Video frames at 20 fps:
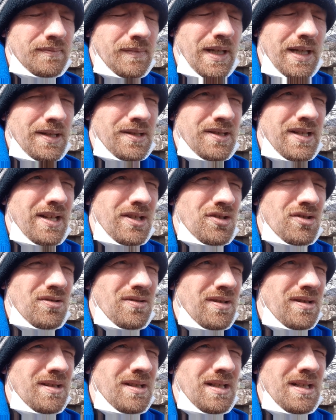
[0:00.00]

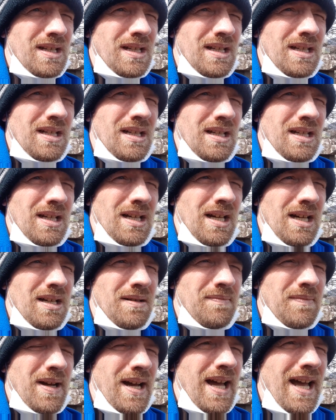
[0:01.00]
etc.
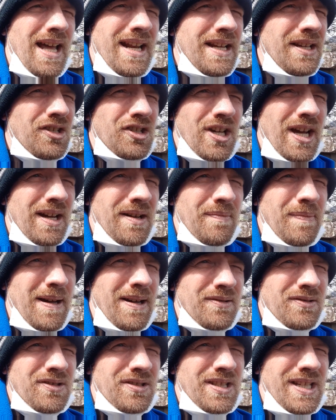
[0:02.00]
Any chat
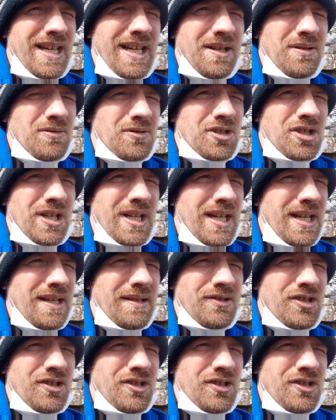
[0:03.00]
about ki or chi,